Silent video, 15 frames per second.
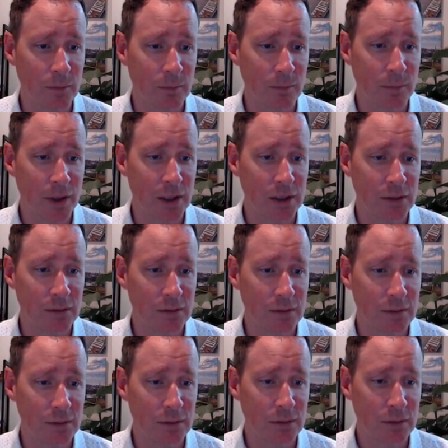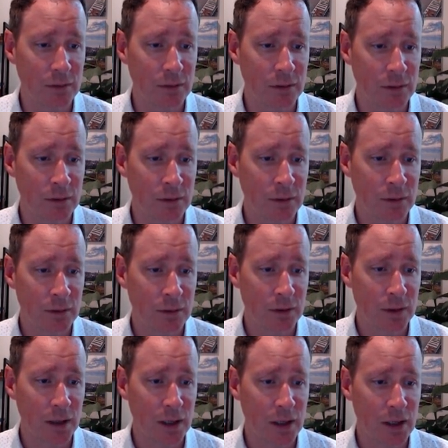paste.
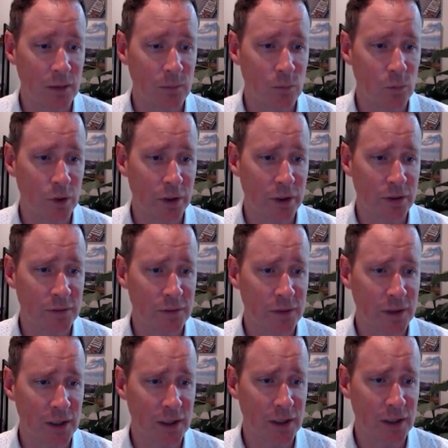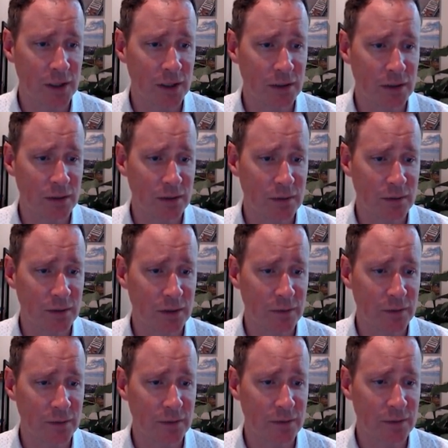Um, we're going to say, let's see,
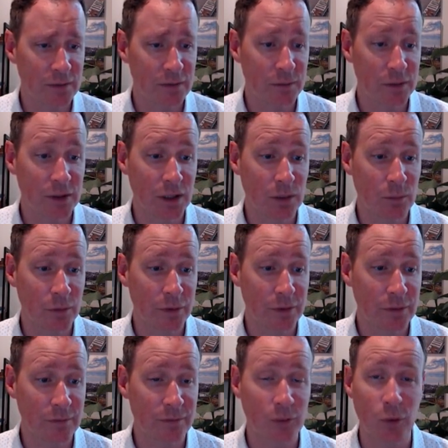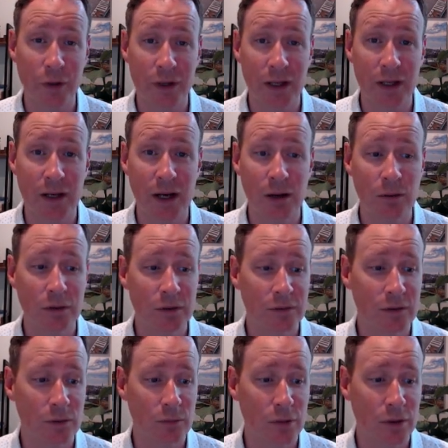this needs to be done within 48 hours.
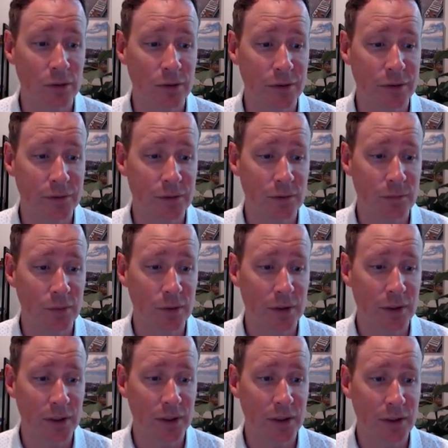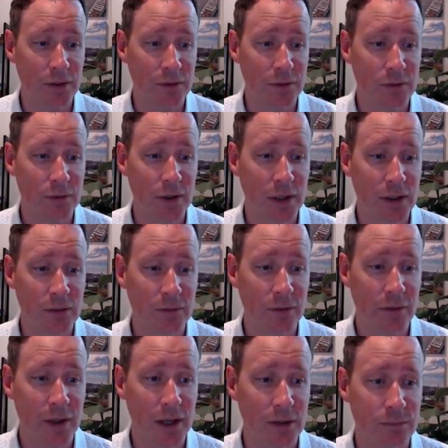So we're going to put in two days for that.